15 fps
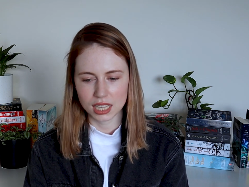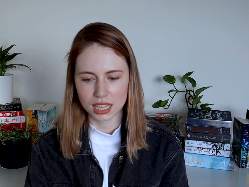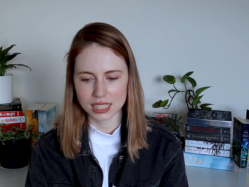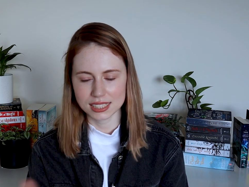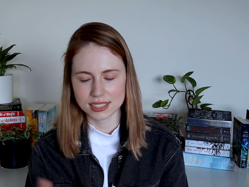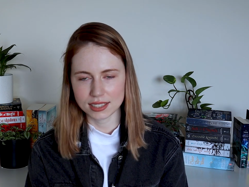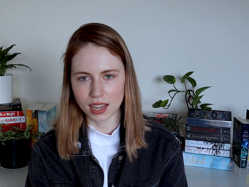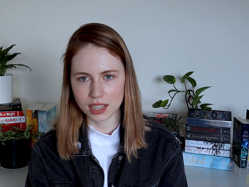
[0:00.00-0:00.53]

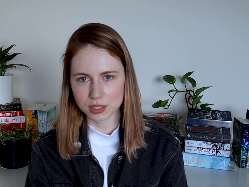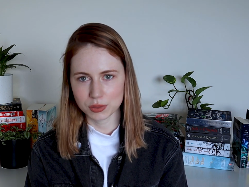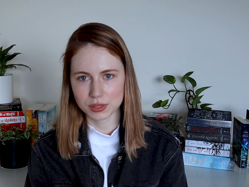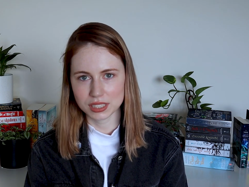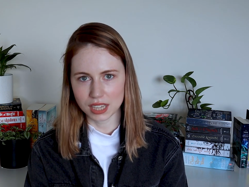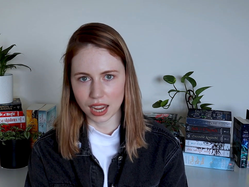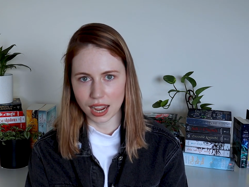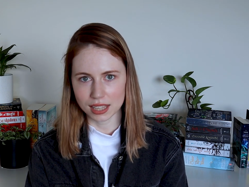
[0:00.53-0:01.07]
It starts
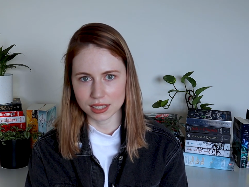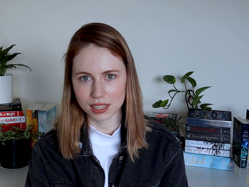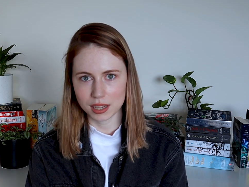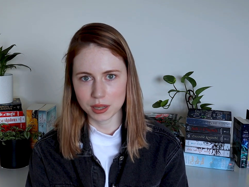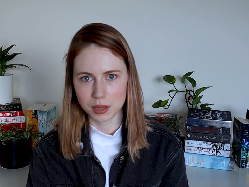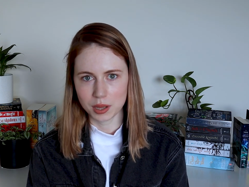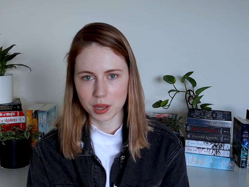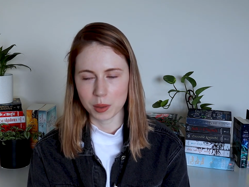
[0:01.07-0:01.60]
with
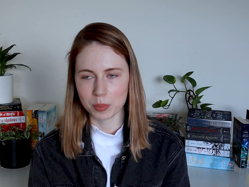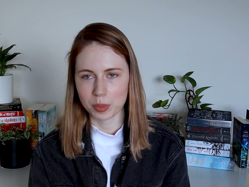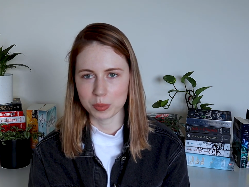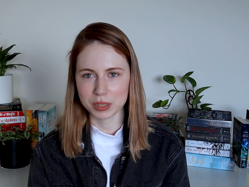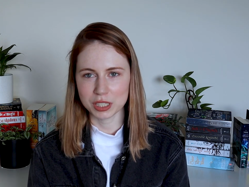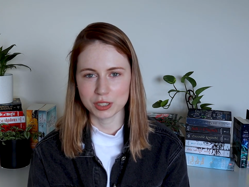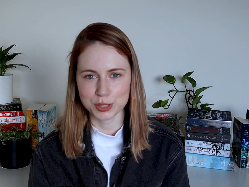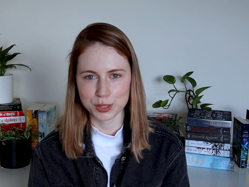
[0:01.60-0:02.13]
Tyler, but
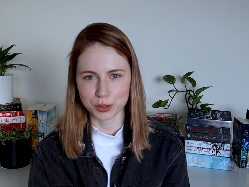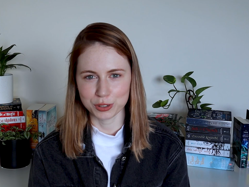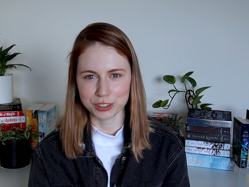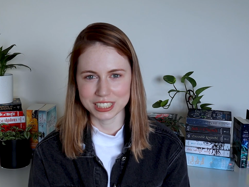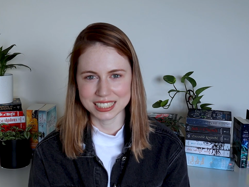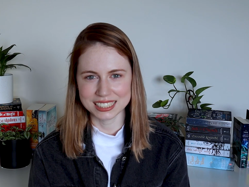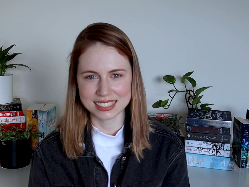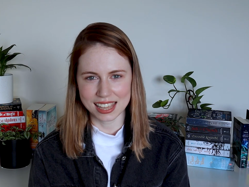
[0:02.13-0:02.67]
because
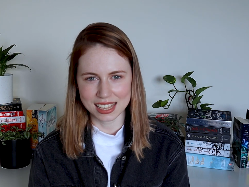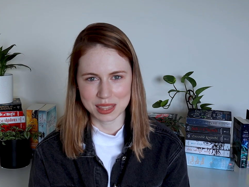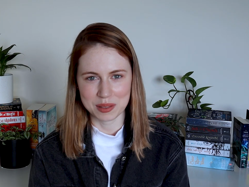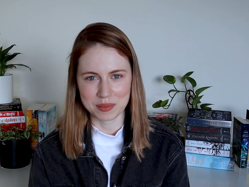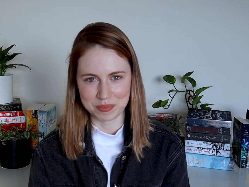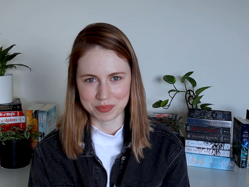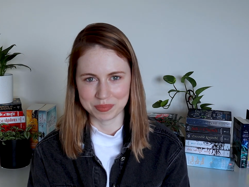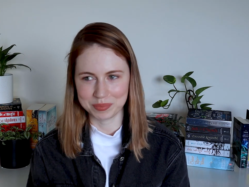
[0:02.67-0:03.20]
Ori is like
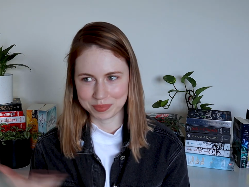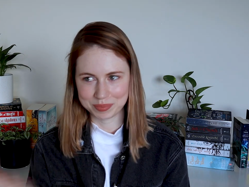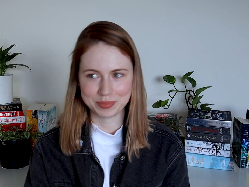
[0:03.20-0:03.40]
the